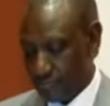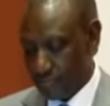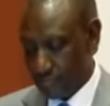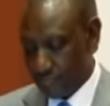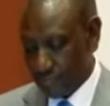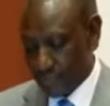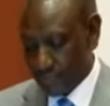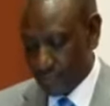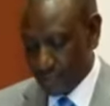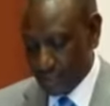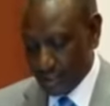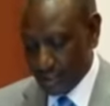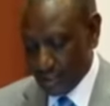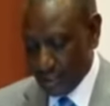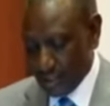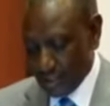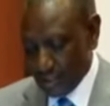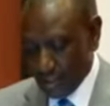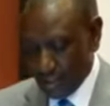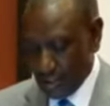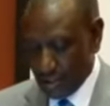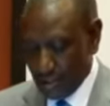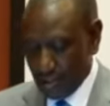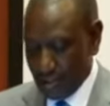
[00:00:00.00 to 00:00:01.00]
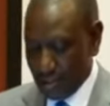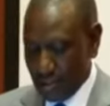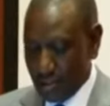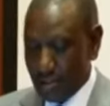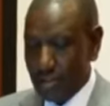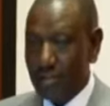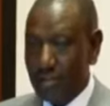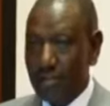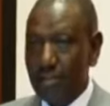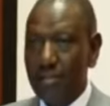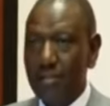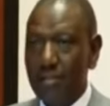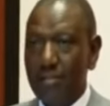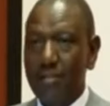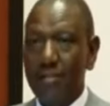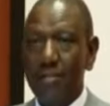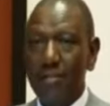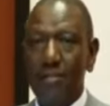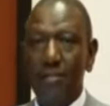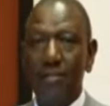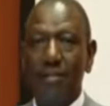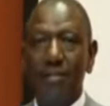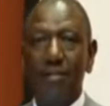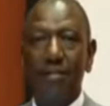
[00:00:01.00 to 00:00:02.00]

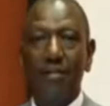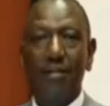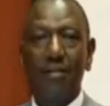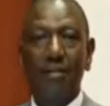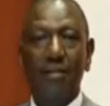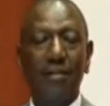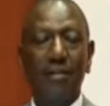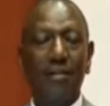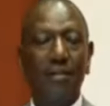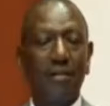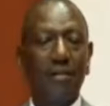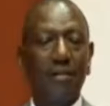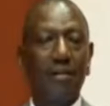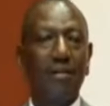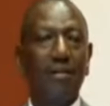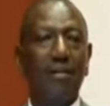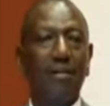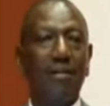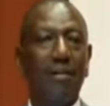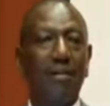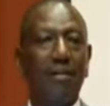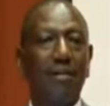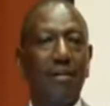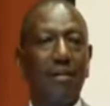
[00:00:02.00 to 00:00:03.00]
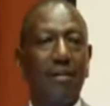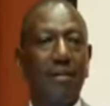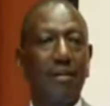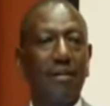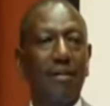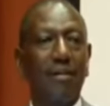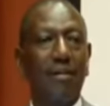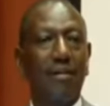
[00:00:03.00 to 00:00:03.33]
(silence)